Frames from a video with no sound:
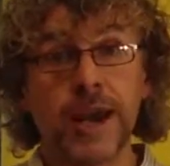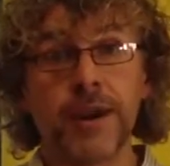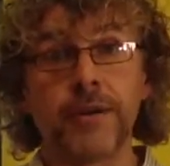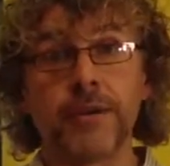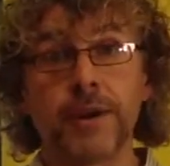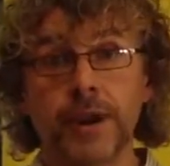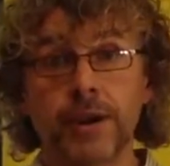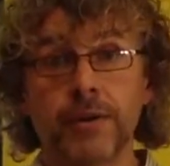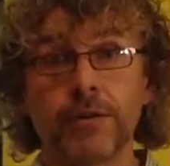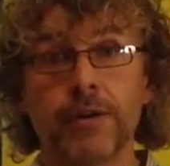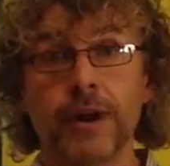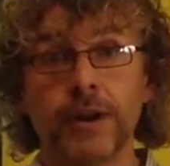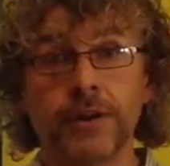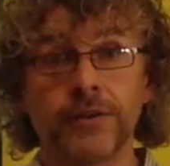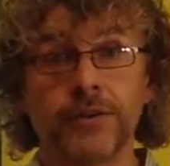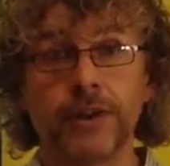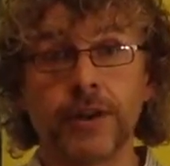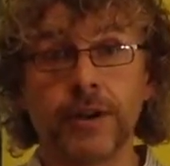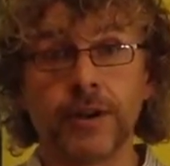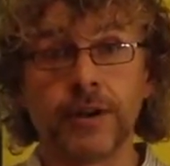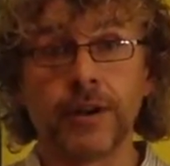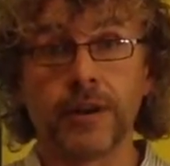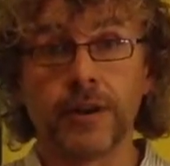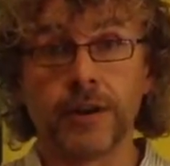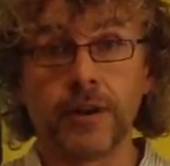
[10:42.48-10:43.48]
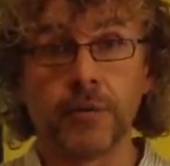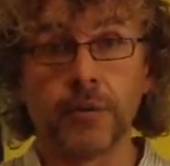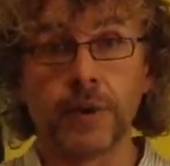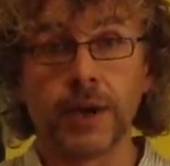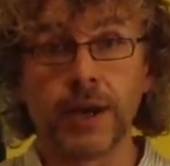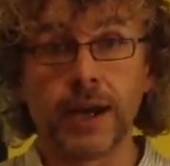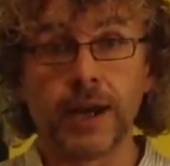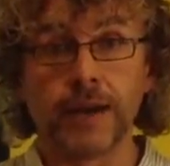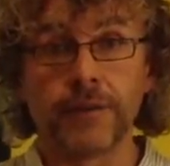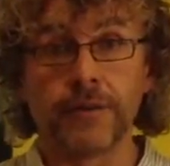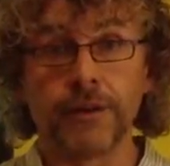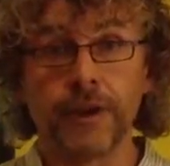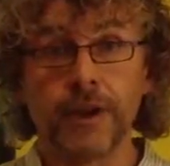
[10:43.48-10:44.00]
about the sharing
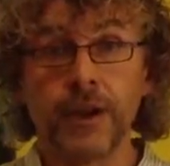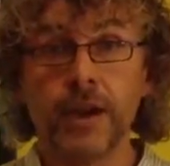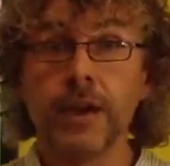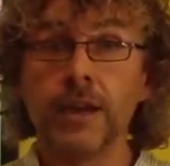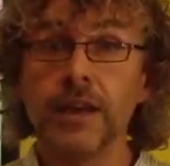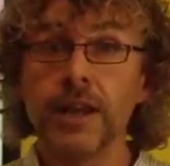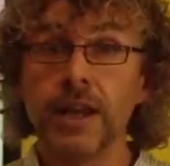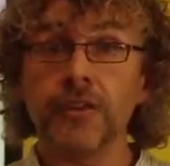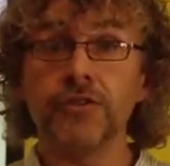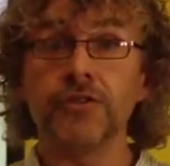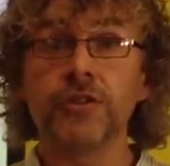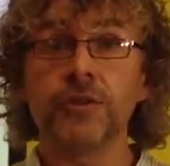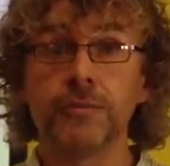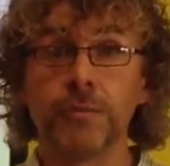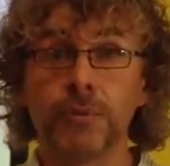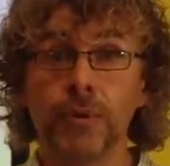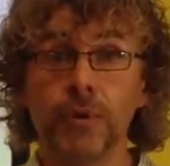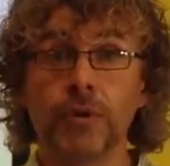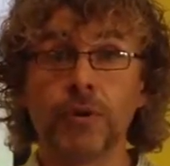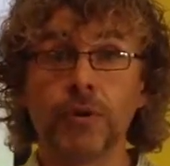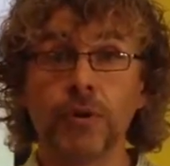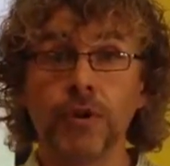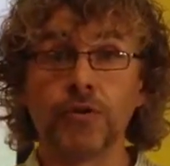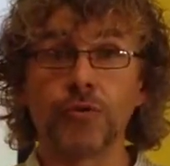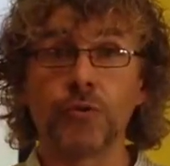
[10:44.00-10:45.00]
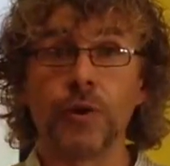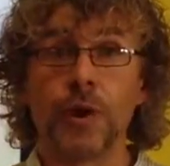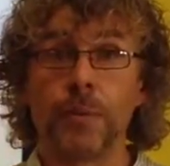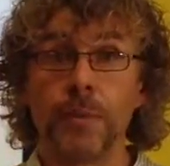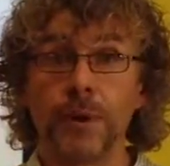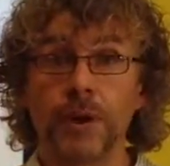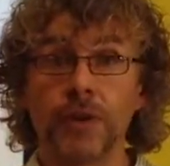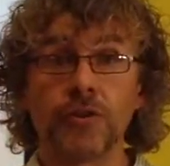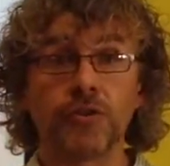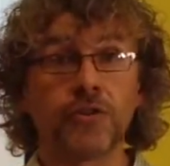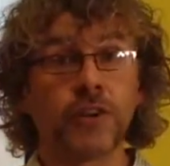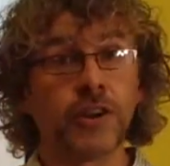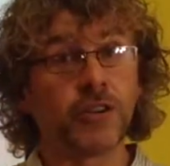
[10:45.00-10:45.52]
criteria that we have.
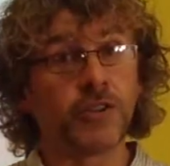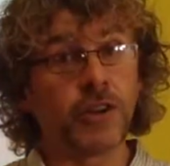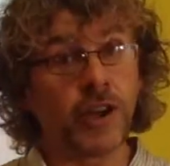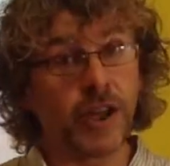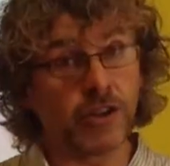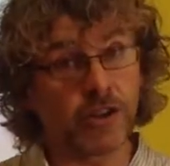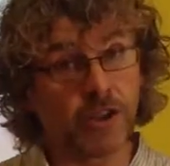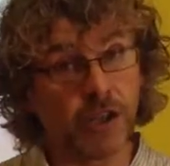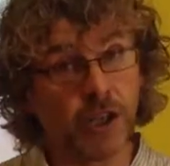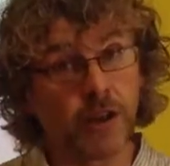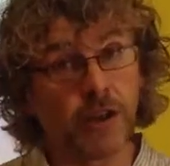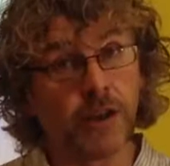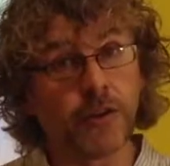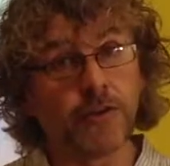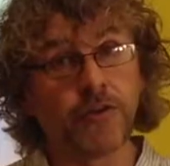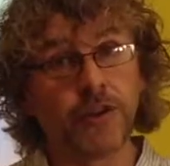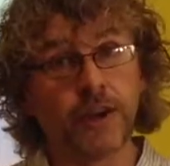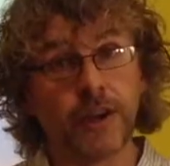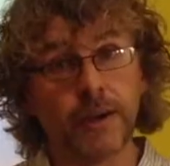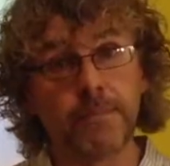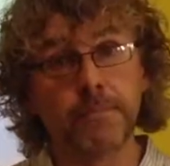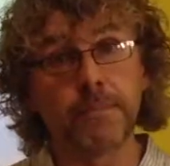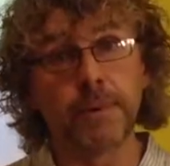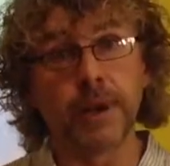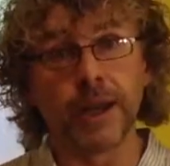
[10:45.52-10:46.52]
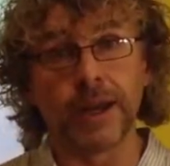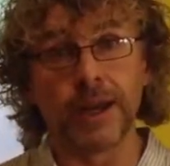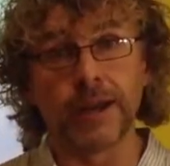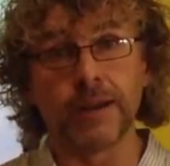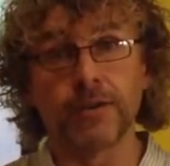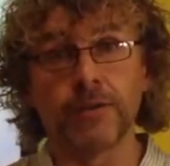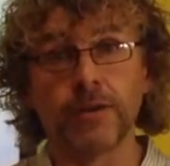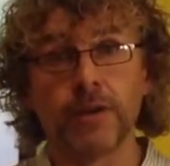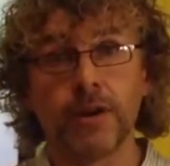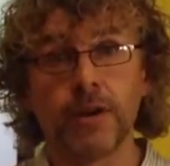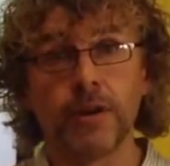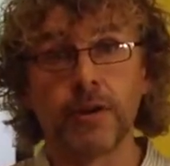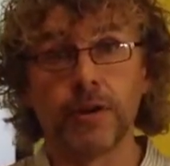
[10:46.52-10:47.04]
That's important as well because it's
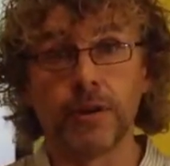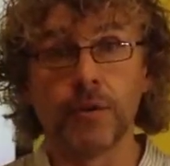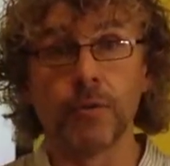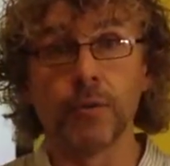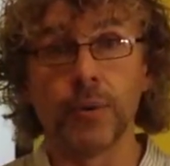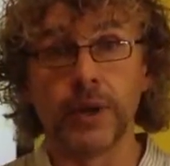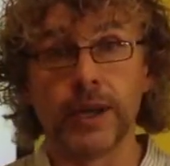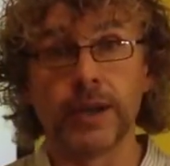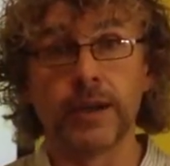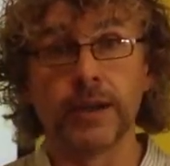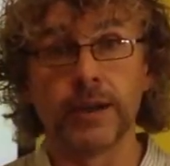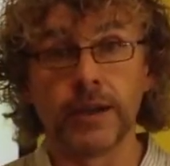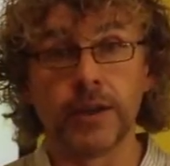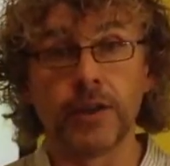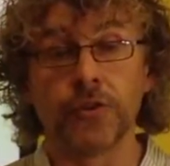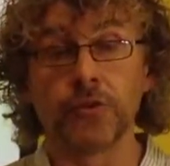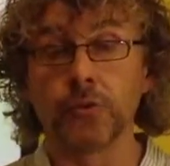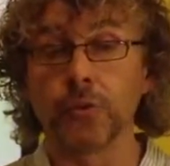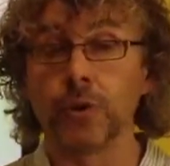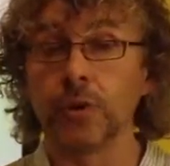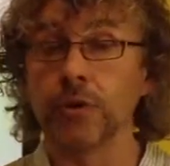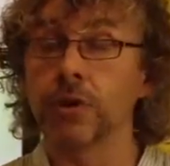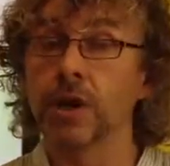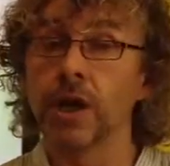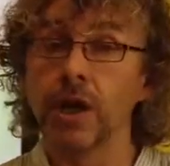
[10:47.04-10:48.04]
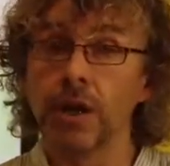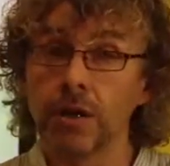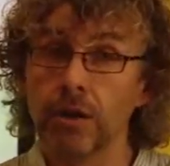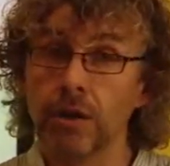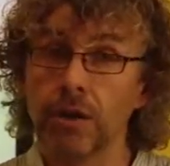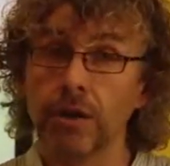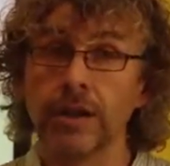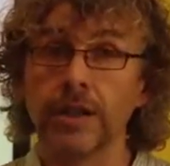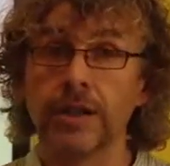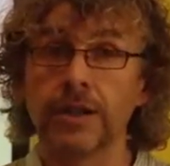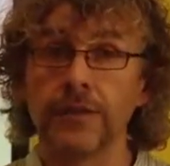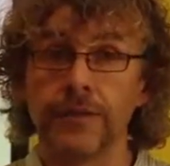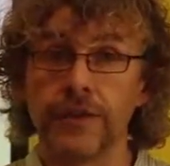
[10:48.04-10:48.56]
actually the team players that win
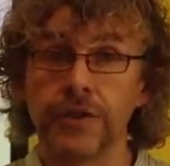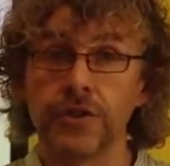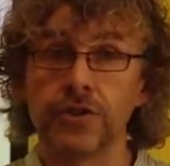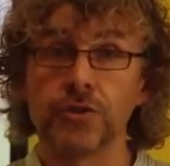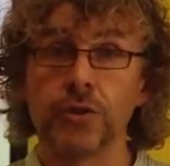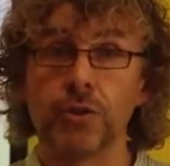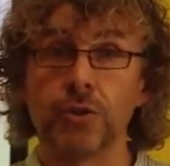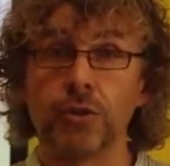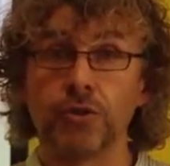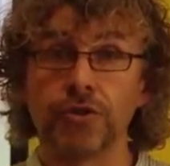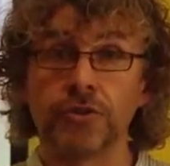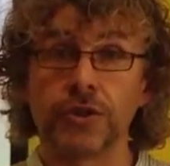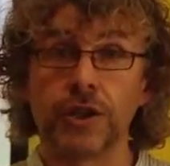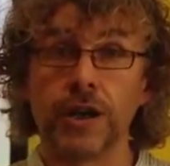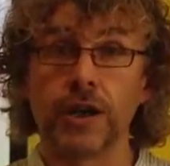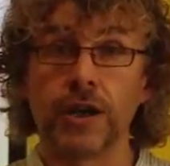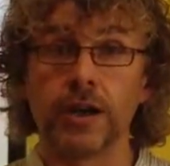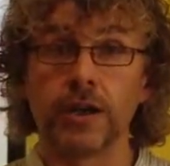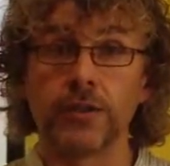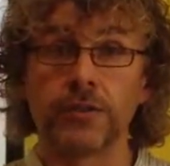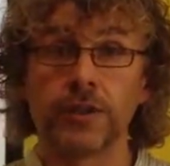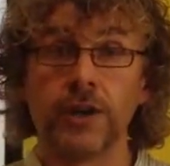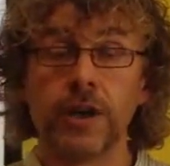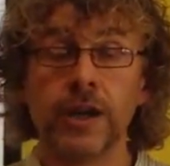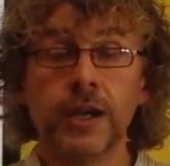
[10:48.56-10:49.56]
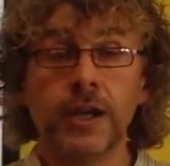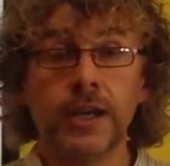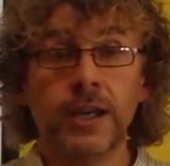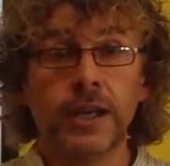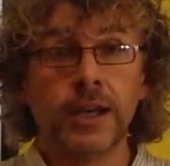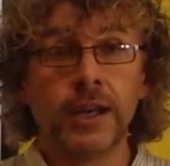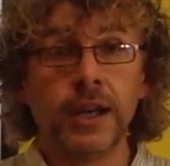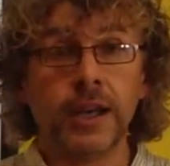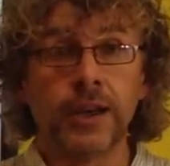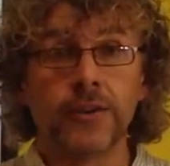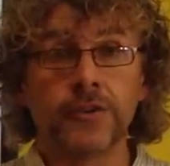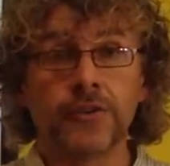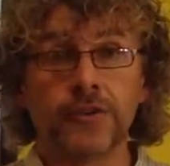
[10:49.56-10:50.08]
in this world, not the individual
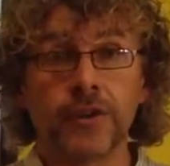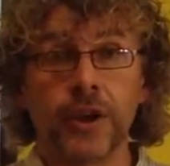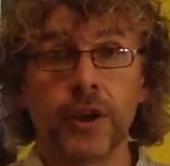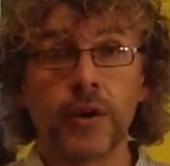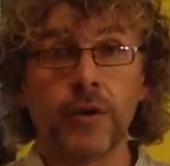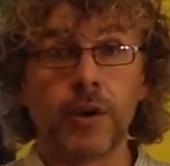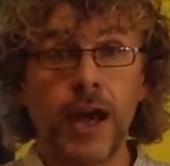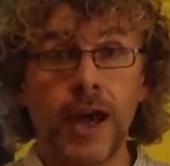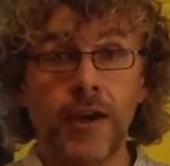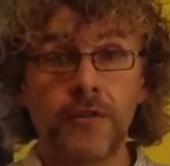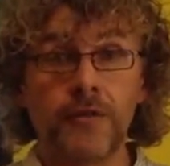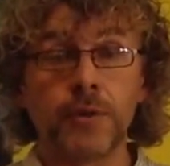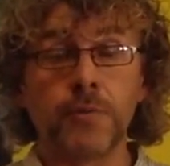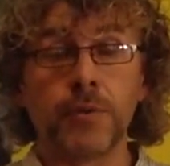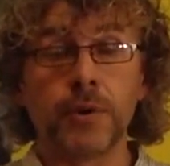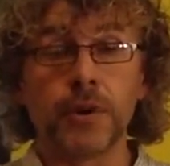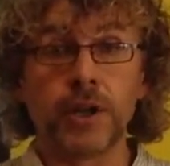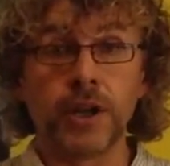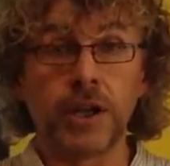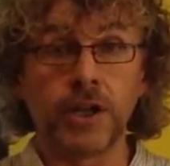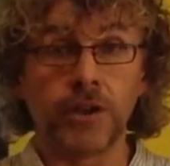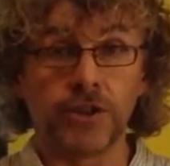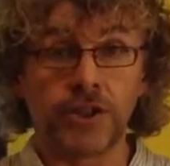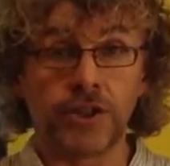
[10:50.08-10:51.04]
stars. And